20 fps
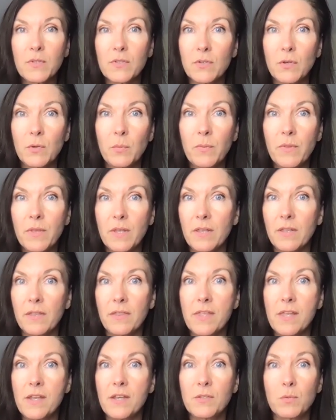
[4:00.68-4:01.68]
soup that
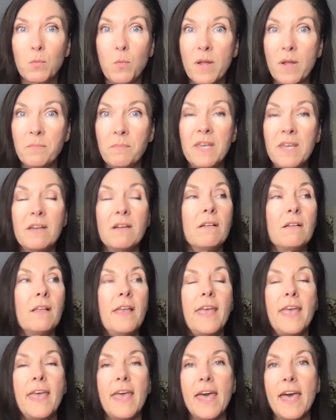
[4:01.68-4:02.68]
is one meal
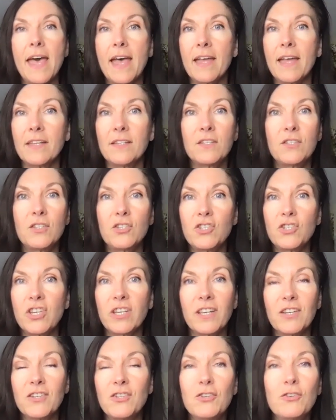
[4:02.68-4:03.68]
and
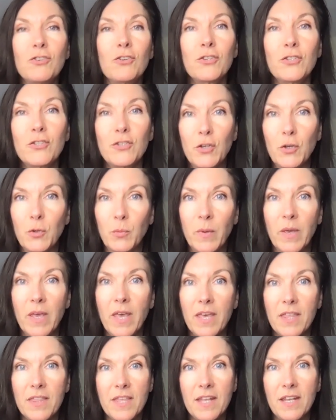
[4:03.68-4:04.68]
chicken noodle soup
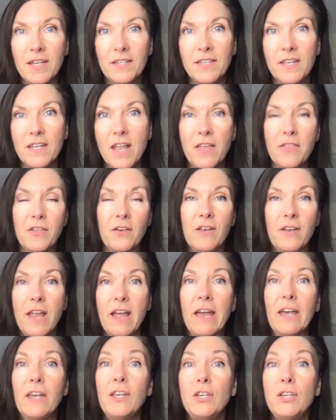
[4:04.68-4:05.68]
that is another. Now
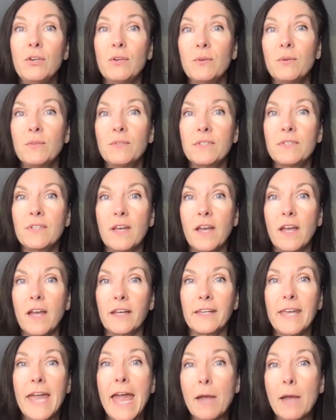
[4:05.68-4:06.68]
I use
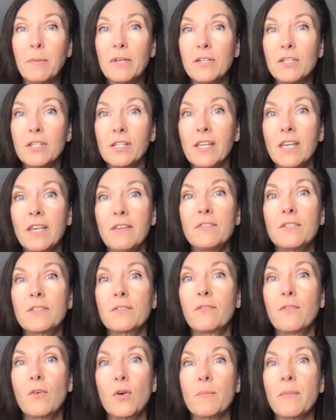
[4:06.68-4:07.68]
cabbage leaves
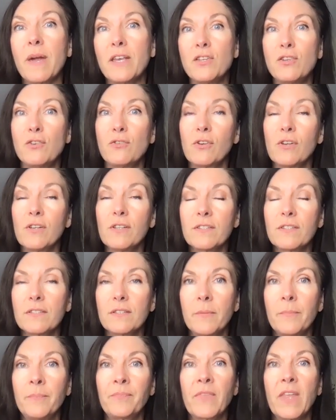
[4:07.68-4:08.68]
for my noodles.
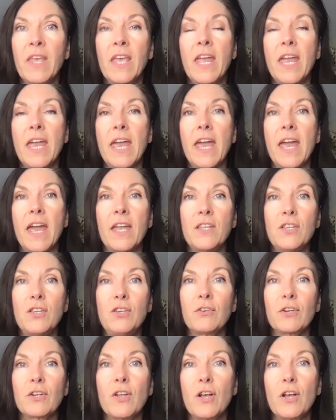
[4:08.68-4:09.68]
And
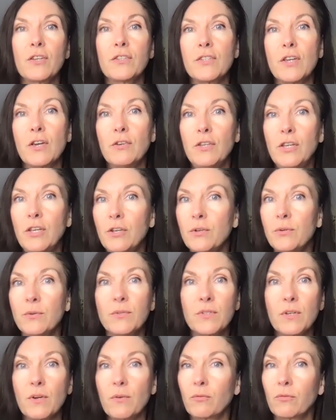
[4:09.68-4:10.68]
you can also
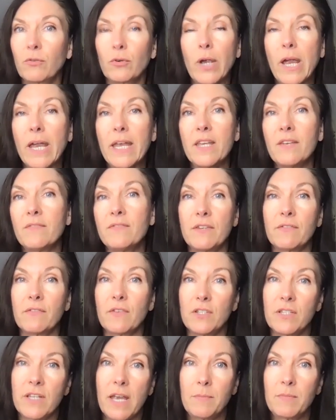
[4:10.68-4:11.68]
use a variety of
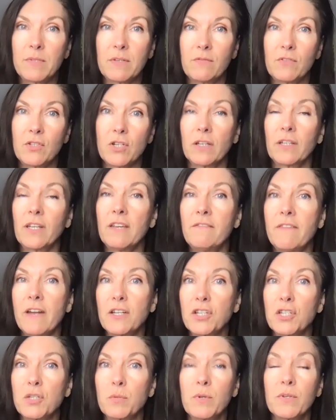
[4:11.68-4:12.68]
different types of chunky
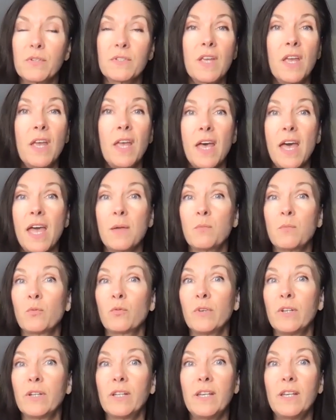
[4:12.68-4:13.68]
vegetables. I'm
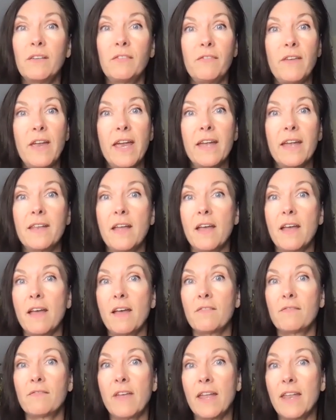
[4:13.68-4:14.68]
really a fan
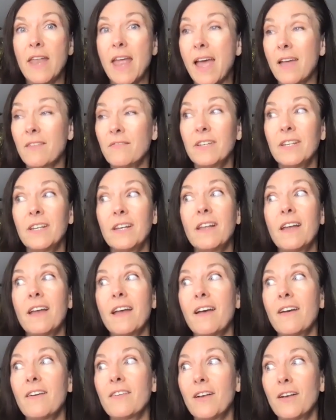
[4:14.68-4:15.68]
of an advocate
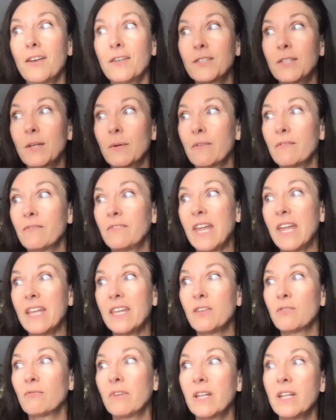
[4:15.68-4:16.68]
also of
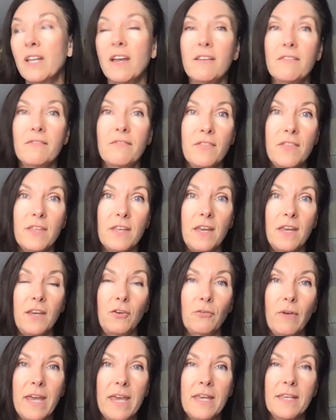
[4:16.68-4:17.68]
getting rid of the
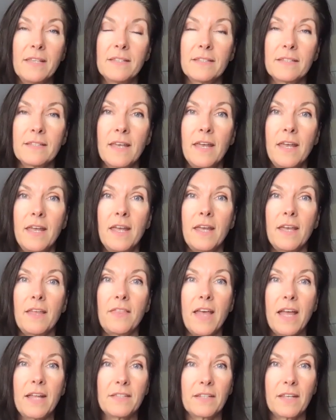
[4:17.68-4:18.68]
grains.
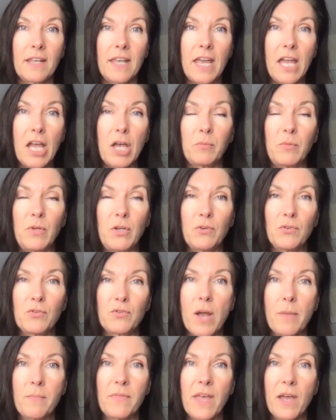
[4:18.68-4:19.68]
That's going to help you
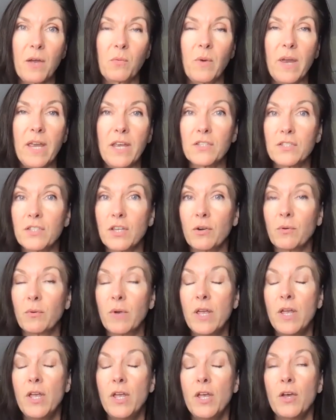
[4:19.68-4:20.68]
drop that weight. So
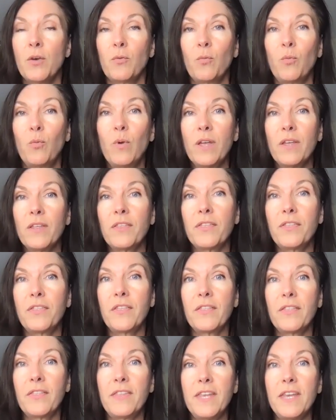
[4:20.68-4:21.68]
with
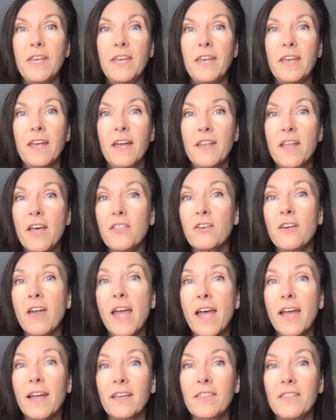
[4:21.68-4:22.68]
another
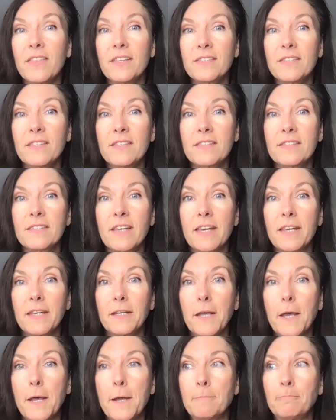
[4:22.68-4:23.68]
hack, this is like,